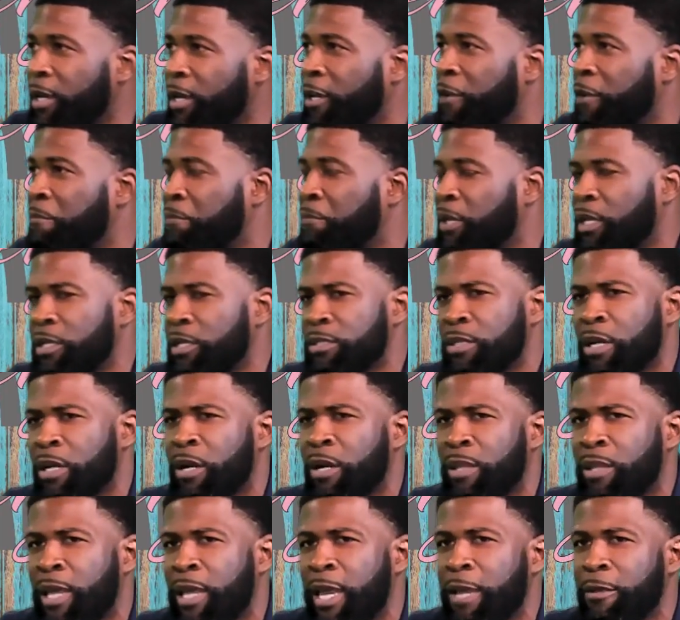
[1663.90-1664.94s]
Because
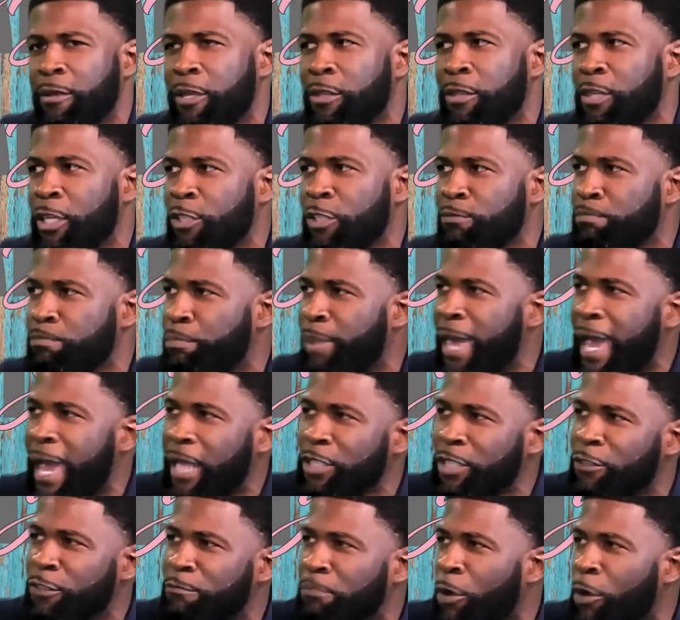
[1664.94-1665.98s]
they're like in these
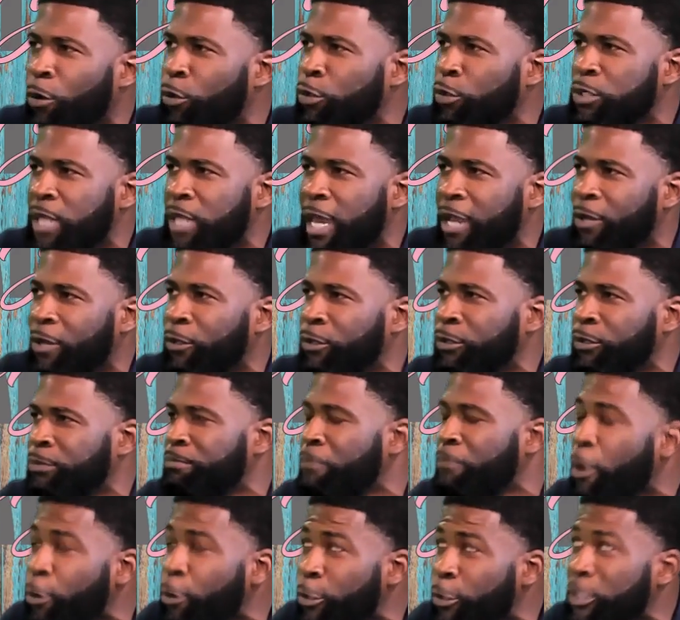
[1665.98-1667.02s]
packs of motorcycles
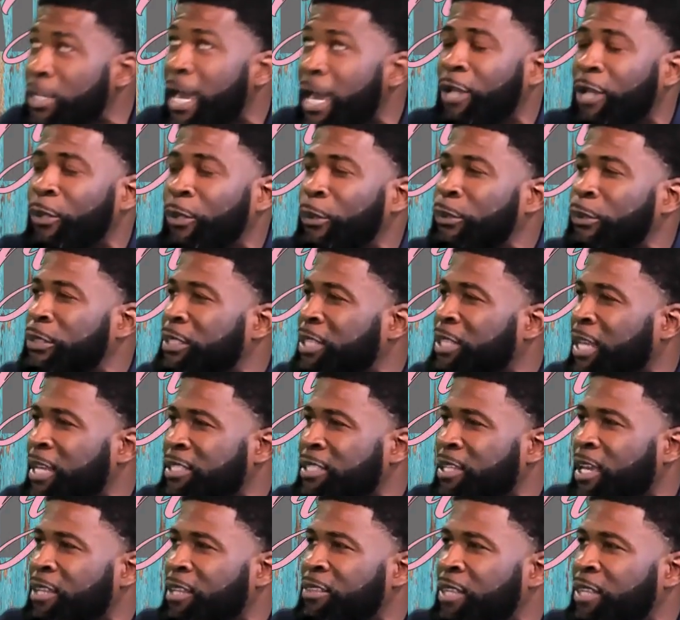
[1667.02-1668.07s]
and things
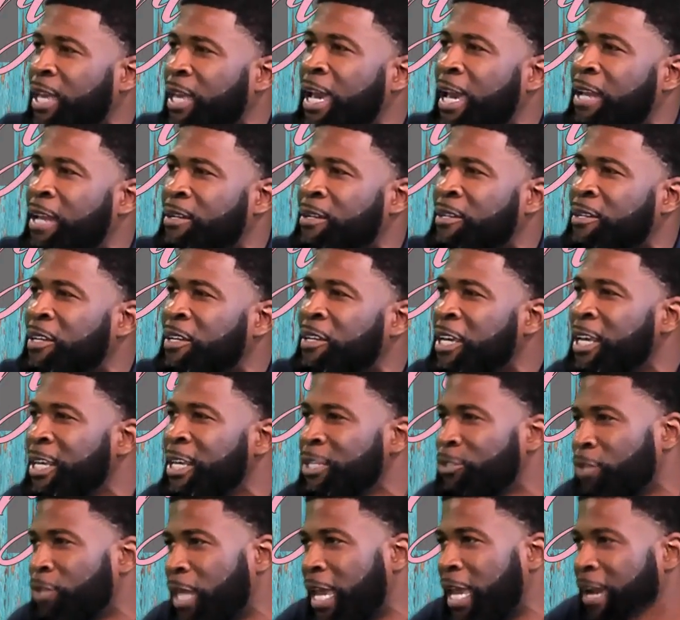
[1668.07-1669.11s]
like that, and
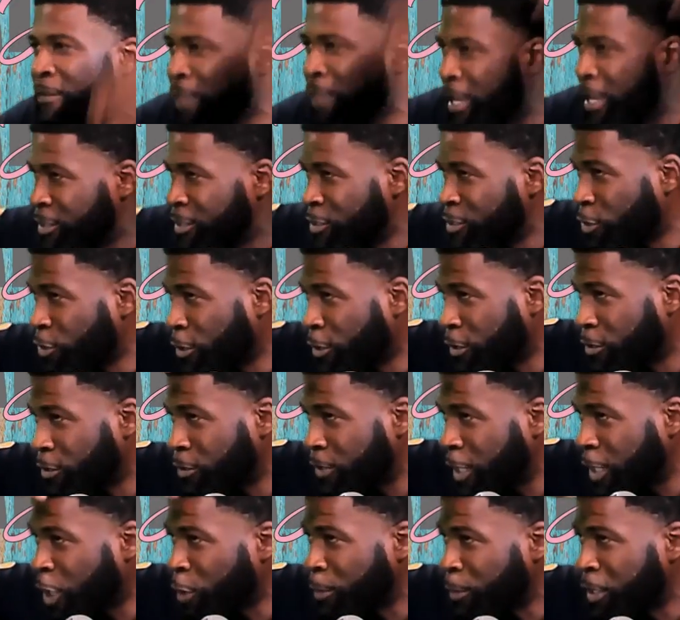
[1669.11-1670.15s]
so they have like the turtle
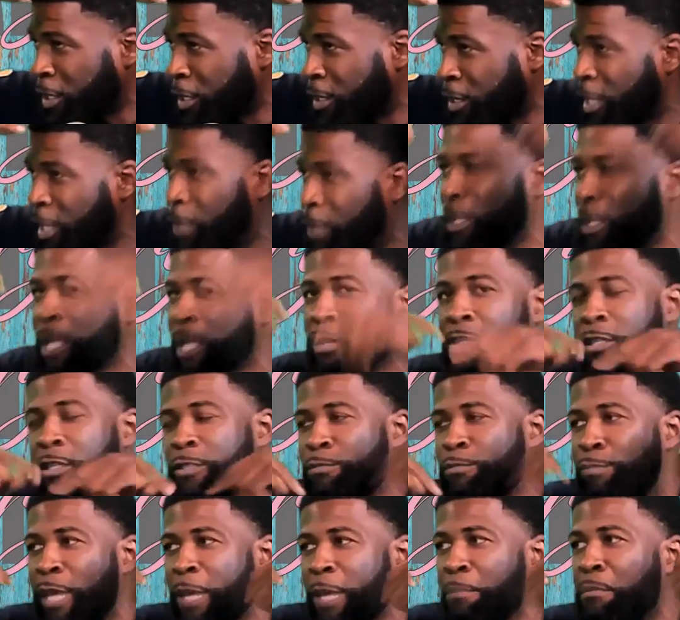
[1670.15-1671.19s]
helmet on with like these
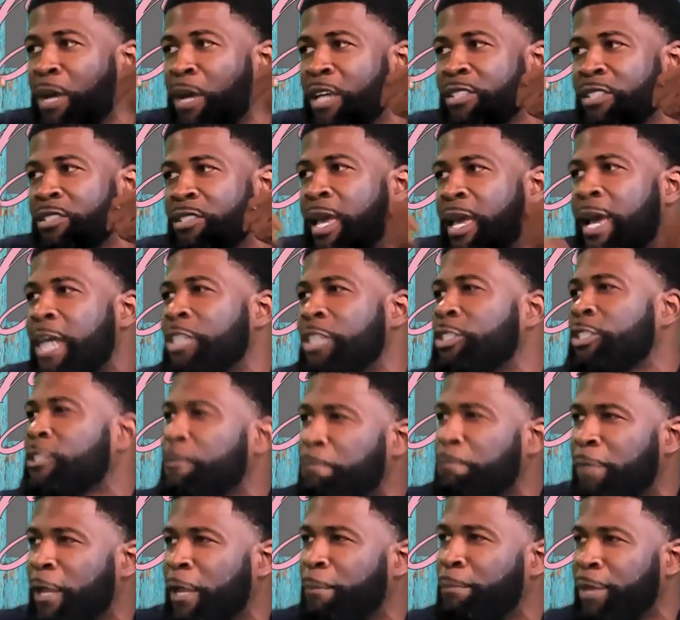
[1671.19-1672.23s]
big mustaches
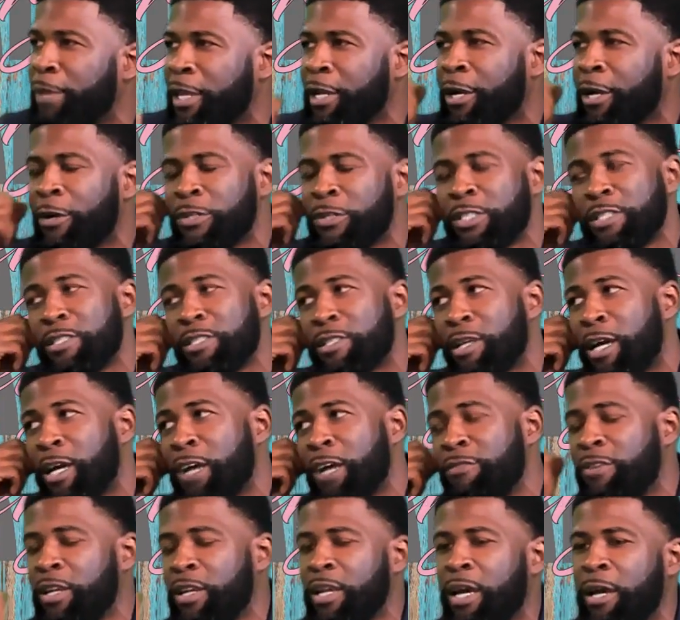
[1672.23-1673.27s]
and big beards and
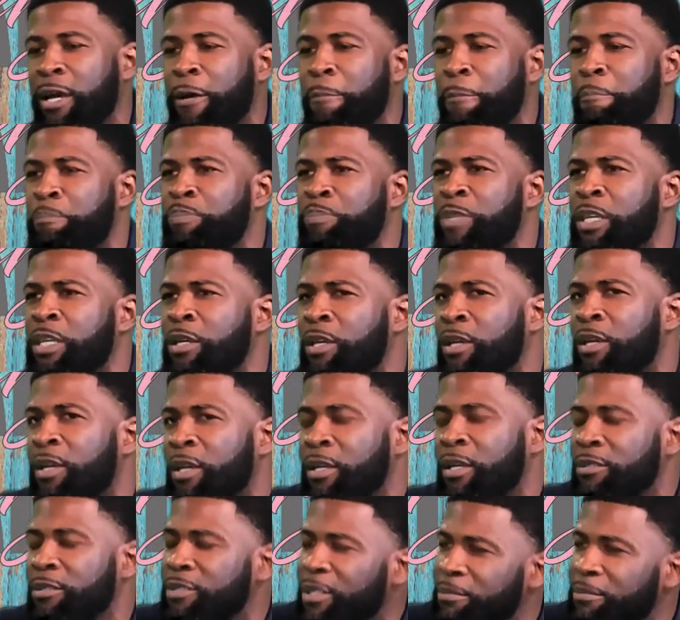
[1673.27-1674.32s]
stuff, and
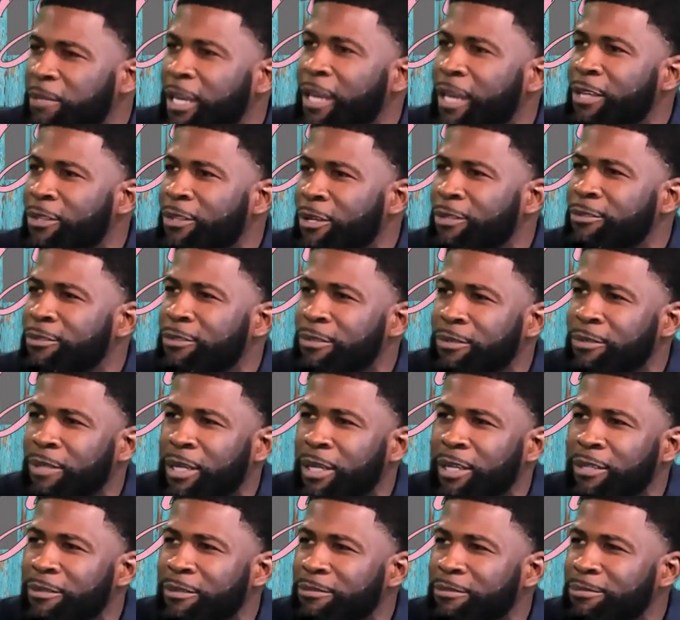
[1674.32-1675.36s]
so man, those are
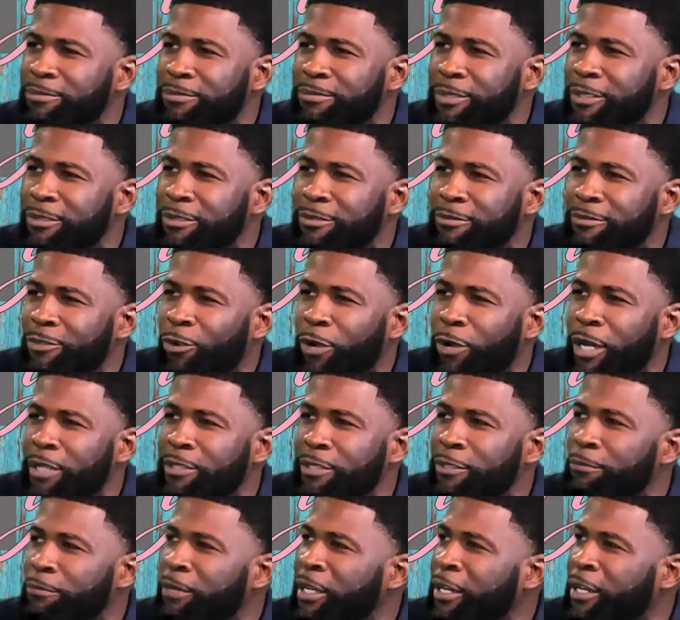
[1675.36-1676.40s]
like these
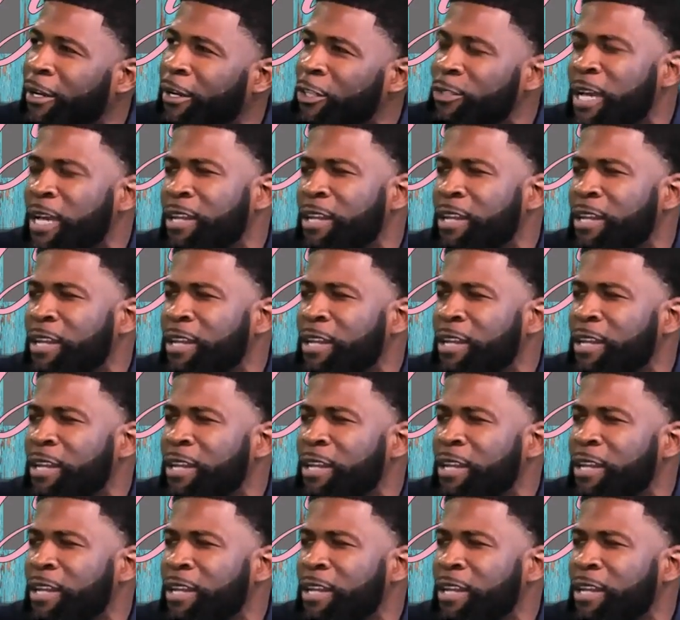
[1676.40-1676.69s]
crazy beards.